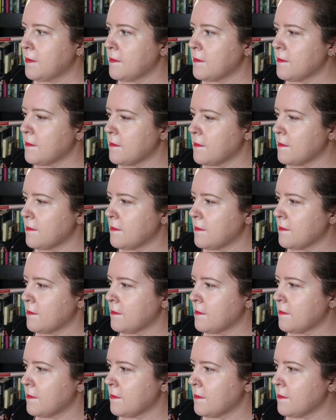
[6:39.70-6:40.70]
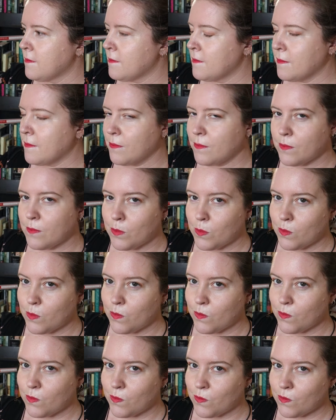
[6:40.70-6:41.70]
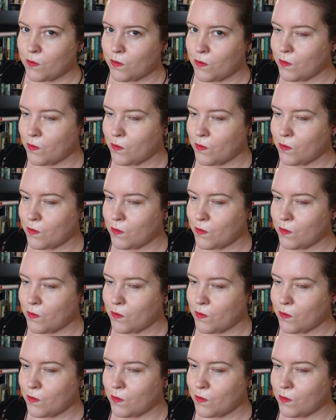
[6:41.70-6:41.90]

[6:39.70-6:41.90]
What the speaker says: Nobody speaks.